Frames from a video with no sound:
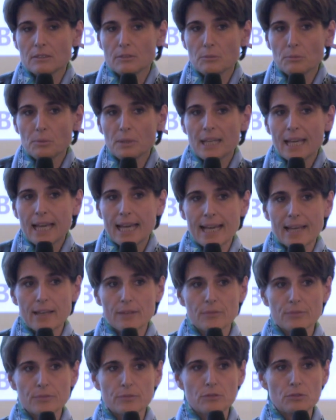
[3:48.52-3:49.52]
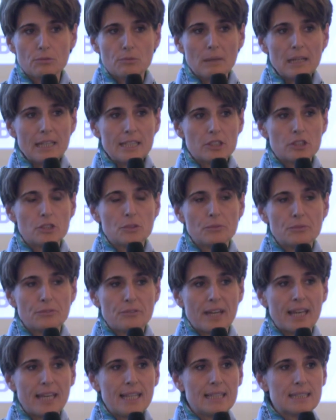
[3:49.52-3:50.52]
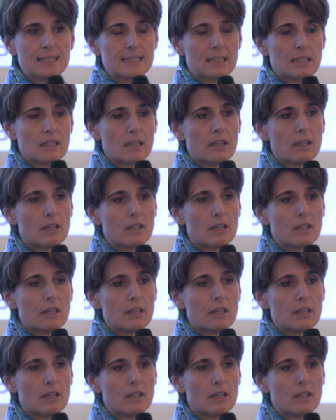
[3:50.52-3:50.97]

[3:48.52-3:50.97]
we have to really to face